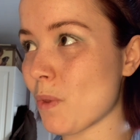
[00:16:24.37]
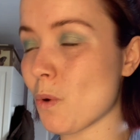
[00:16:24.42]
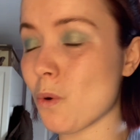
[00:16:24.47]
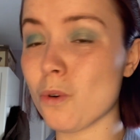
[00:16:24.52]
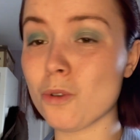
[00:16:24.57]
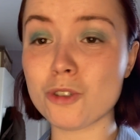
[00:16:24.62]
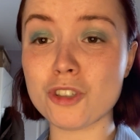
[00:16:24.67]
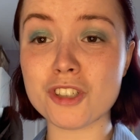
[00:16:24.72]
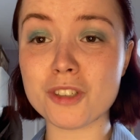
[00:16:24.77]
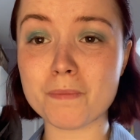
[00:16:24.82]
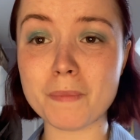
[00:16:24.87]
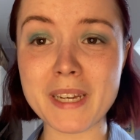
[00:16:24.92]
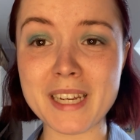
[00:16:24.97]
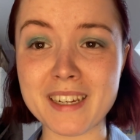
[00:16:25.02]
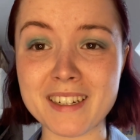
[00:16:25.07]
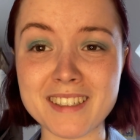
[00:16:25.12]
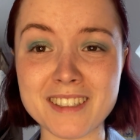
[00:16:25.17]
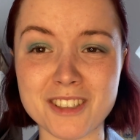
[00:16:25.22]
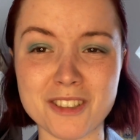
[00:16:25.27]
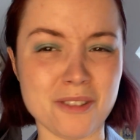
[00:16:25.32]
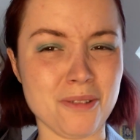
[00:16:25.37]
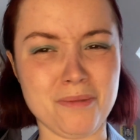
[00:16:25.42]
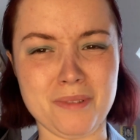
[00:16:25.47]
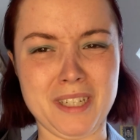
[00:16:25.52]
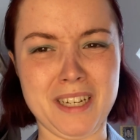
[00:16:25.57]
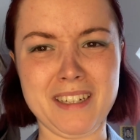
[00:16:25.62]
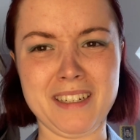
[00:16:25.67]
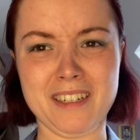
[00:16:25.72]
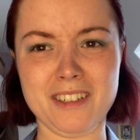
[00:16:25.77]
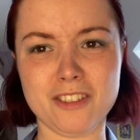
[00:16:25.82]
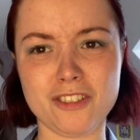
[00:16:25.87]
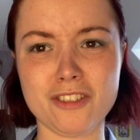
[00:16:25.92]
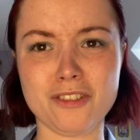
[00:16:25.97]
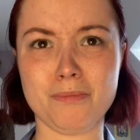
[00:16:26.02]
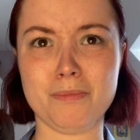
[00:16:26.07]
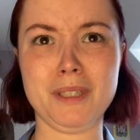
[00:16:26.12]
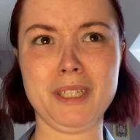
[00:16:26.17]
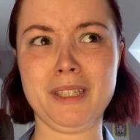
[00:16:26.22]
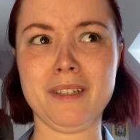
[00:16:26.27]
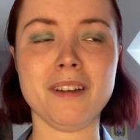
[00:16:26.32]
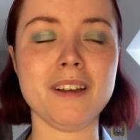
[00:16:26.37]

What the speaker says: or just me, I need to stop saying that, it's just me.